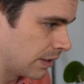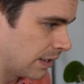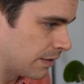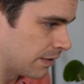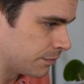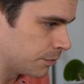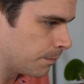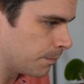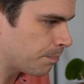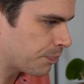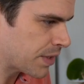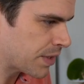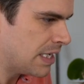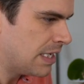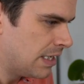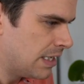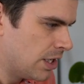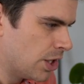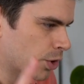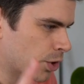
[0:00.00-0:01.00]
level.
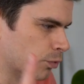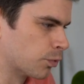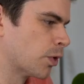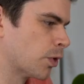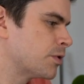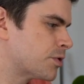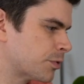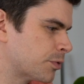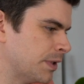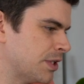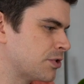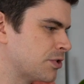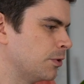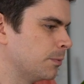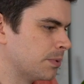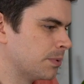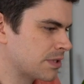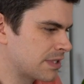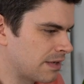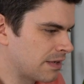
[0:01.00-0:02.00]
Rotary
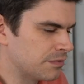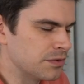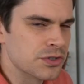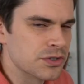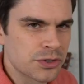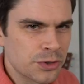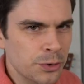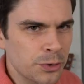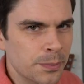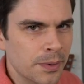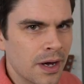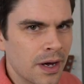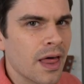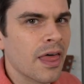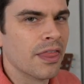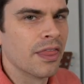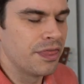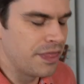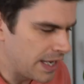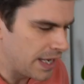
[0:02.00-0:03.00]
Super 7 Scuba.
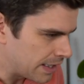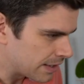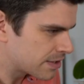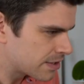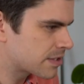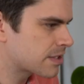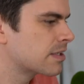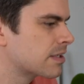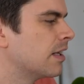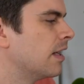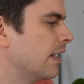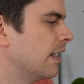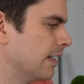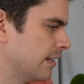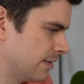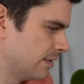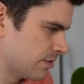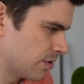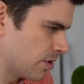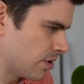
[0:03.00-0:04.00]
This
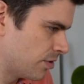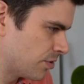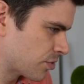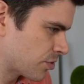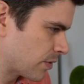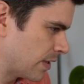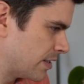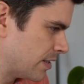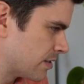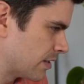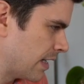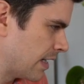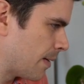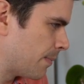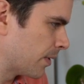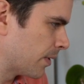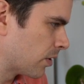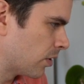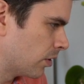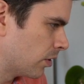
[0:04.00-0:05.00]
is going straight into the
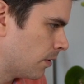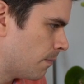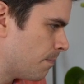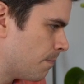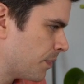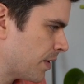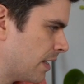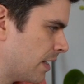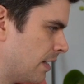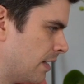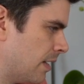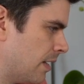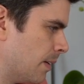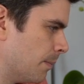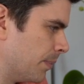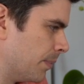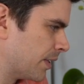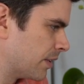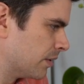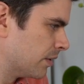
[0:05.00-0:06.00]
epic column
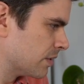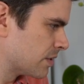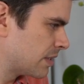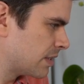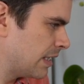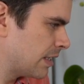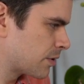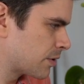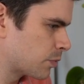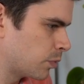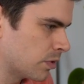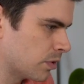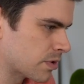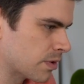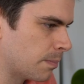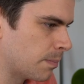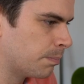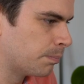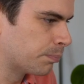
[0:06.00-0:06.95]
because this was a